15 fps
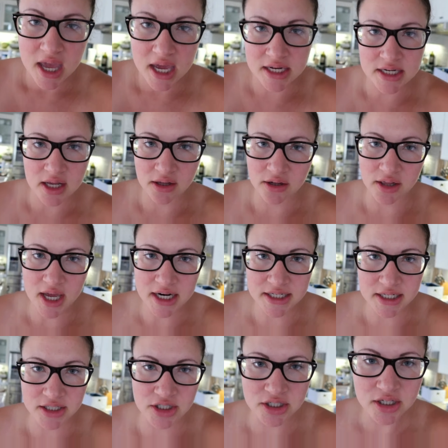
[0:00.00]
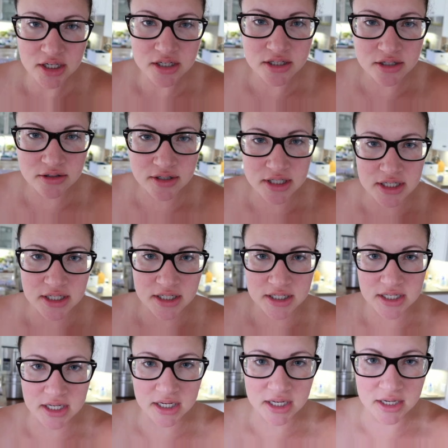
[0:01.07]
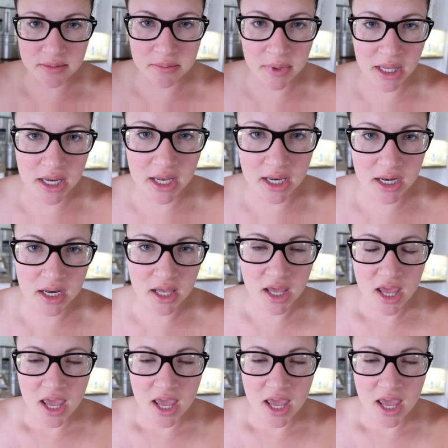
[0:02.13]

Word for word: until our lactation consultant meeting.